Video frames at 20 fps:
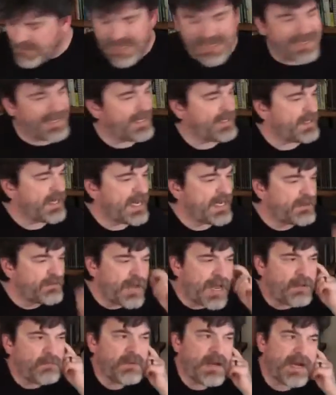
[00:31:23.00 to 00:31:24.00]

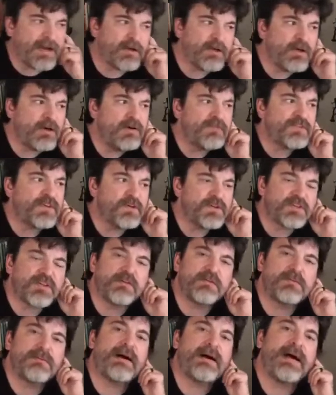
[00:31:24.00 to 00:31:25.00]
I don't know if those
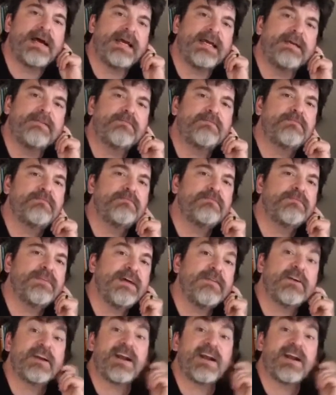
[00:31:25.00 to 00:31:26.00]
are my
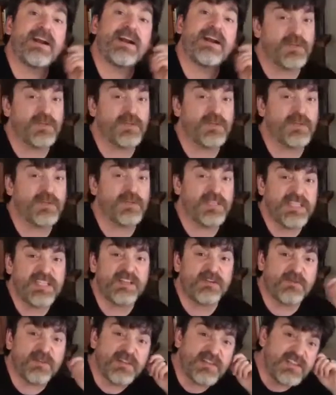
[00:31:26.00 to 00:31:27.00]
favorite. I also
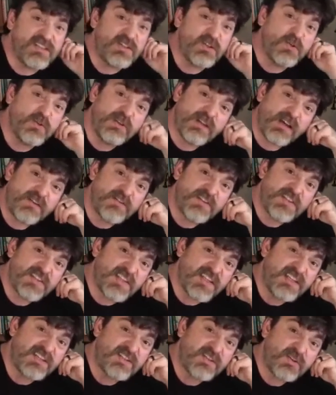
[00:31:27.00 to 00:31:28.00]
really, really do love
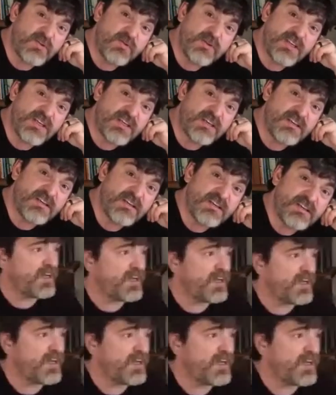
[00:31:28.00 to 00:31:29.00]
C tuning,
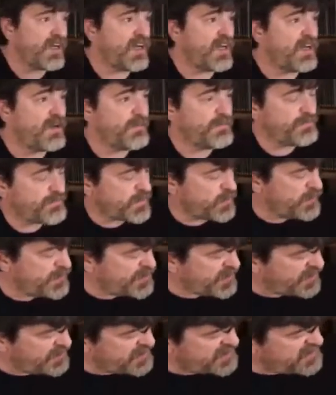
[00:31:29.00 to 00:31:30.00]
which
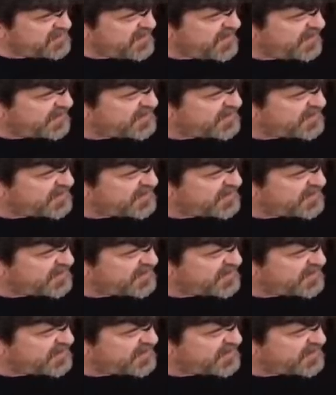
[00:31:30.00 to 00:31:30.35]
I'll just take a